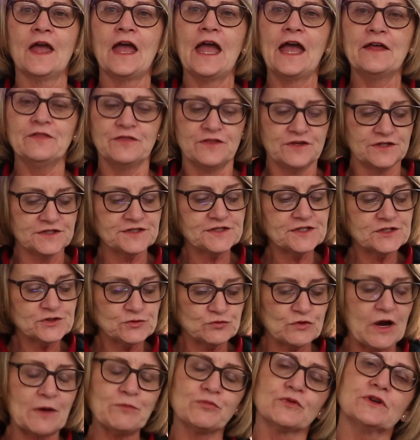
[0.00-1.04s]
and this is
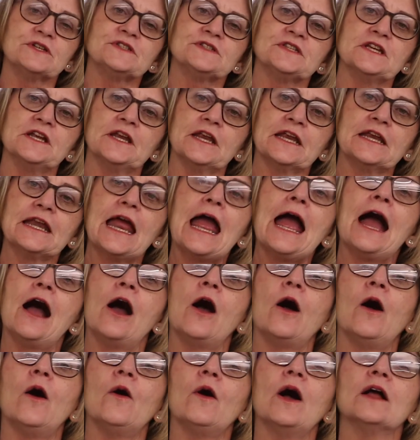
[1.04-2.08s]
representing
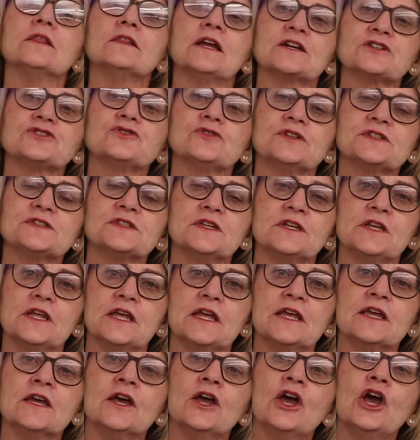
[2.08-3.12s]
how
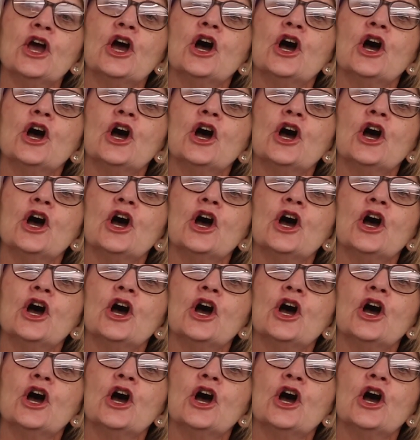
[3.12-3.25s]
electricity